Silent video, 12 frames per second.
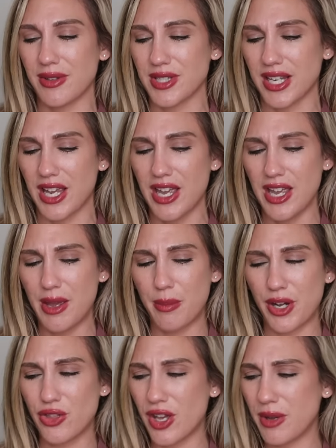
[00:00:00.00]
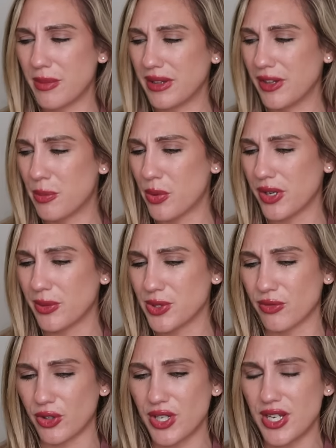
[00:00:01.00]
I was like, but I thought my lip oil was
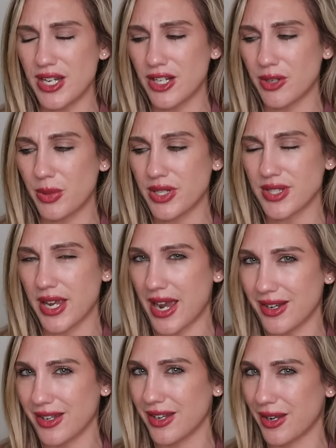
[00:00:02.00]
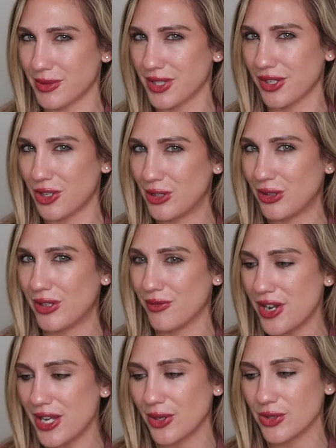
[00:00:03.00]
over here because I had it, I was gonna include it in
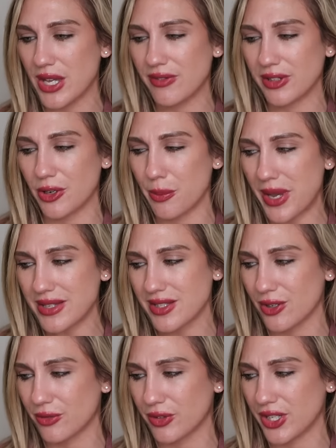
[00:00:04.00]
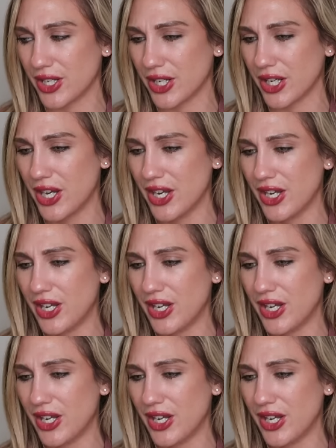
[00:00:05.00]
videos, so I have a little basket over here.